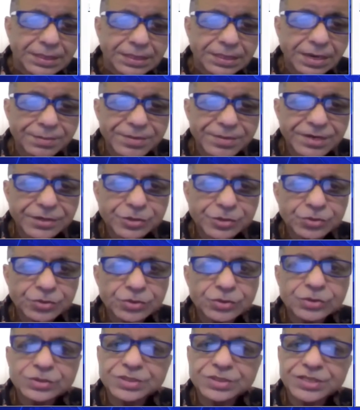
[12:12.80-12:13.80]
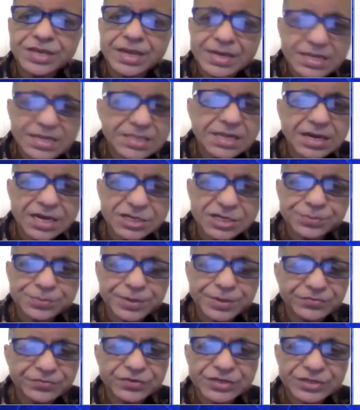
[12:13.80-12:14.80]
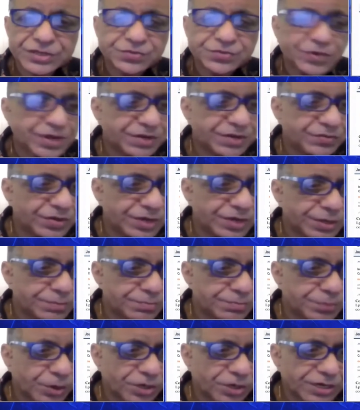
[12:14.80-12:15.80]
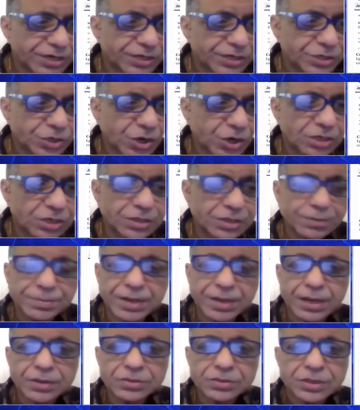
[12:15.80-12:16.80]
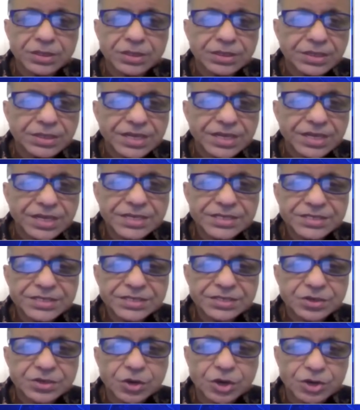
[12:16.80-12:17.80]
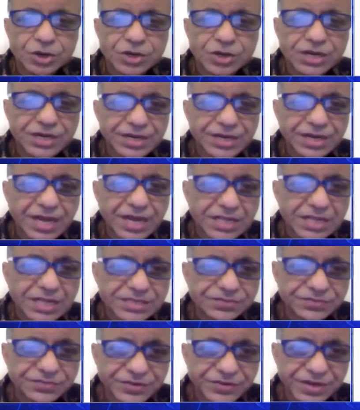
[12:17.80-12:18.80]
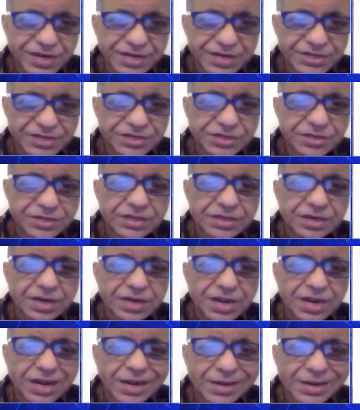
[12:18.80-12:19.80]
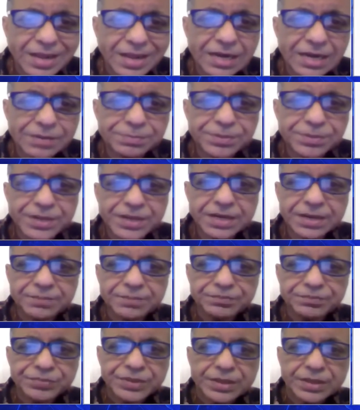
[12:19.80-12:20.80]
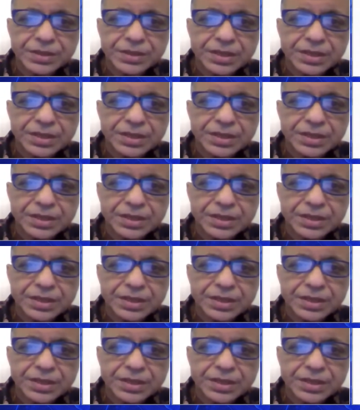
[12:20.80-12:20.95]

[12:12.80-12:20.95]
Coming to another aspect which is very, very important talked about is coronary calcification and LPA.